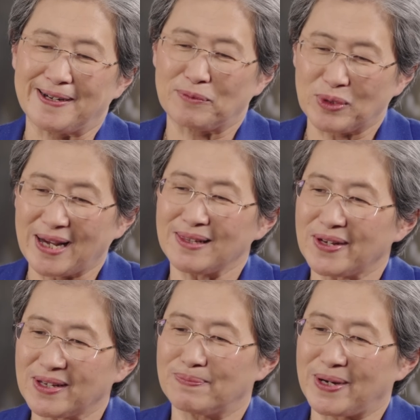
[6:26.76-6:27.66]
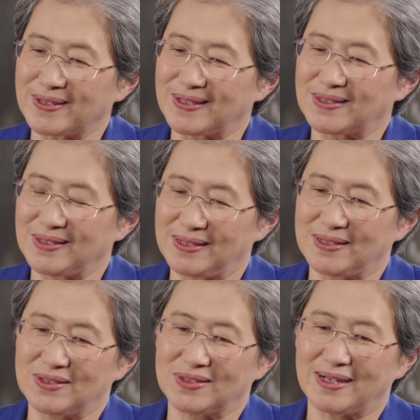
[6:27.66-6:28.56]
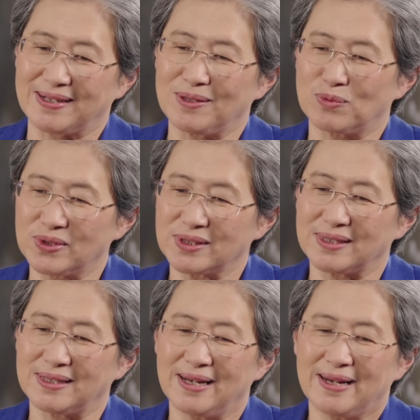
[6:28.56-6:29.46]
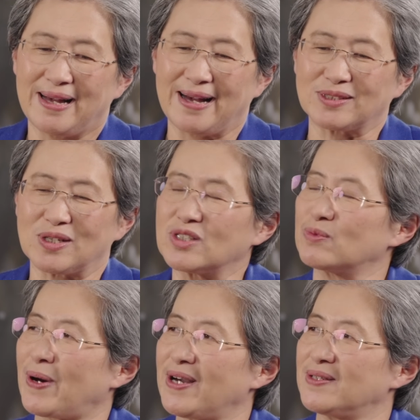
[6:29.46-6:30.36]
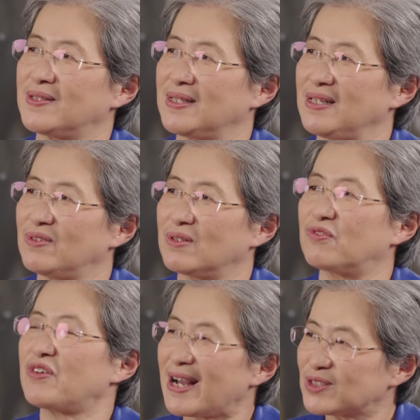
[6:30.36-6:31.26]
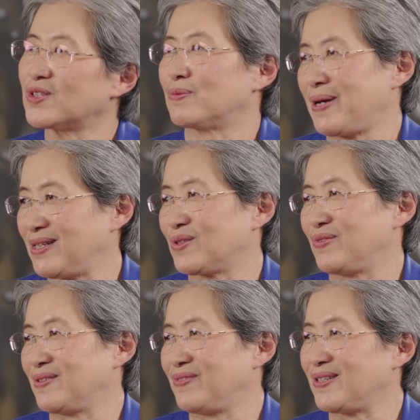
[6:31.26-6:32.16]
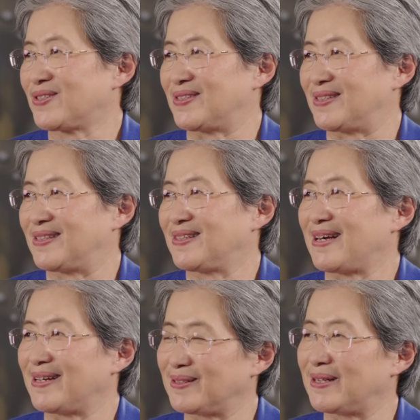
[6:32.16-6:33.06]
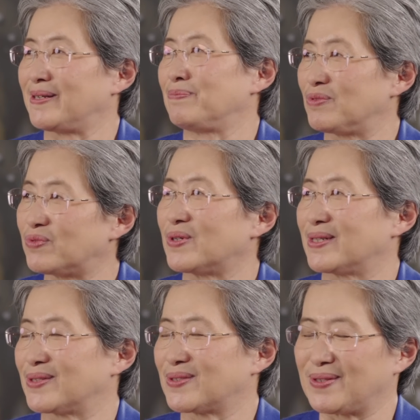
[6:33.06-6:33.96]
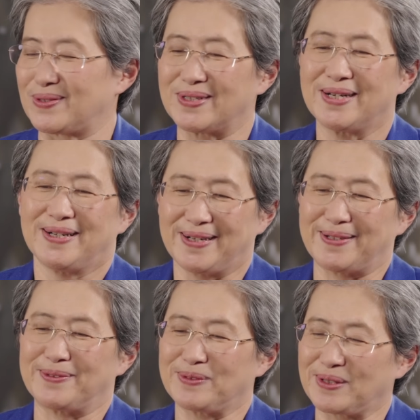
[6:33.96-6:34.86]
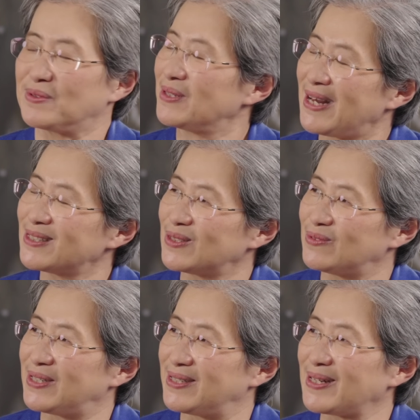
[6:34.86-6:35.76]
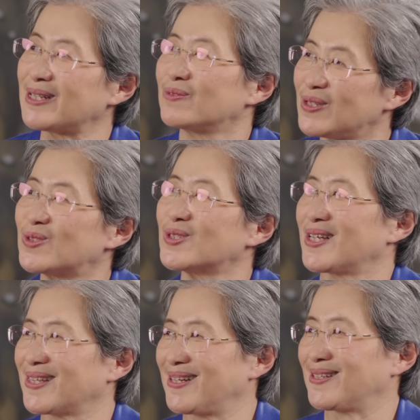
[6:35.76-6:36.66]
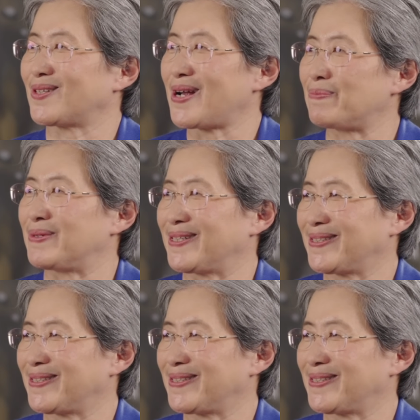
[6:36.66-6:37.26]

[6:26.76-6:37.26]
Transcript: what I like about it is it really has inspired even faster pace of innovation than before. So, lots of interesting things are happening.